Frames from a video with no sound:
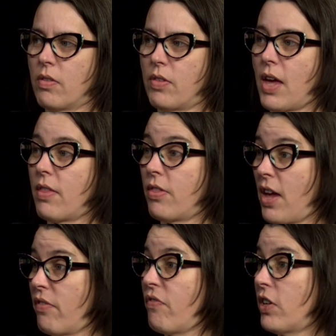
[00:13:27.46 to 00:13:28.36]
that
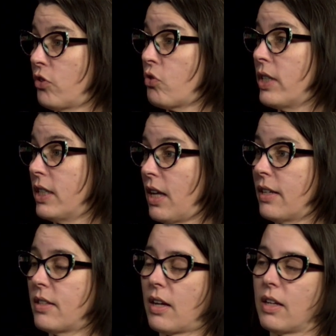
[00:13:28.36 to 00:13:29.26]
they feel treated
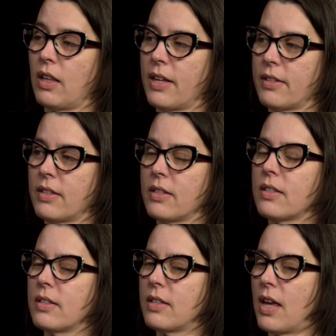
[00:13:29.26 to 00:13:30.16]
like second-class
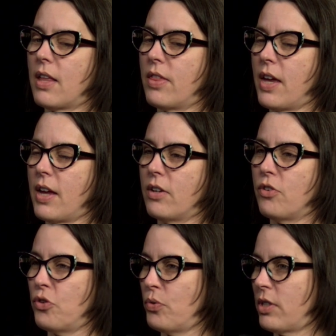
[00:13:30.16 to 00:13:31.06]
citizens, and they
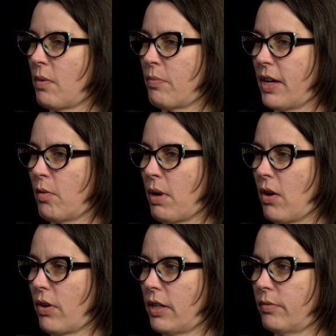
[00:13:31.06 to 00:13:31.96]
do something
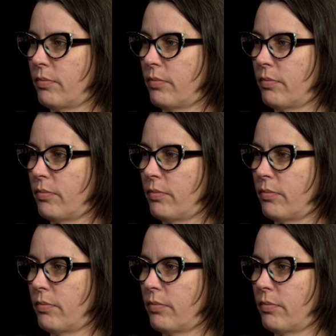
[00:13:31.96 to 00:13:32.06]
about it.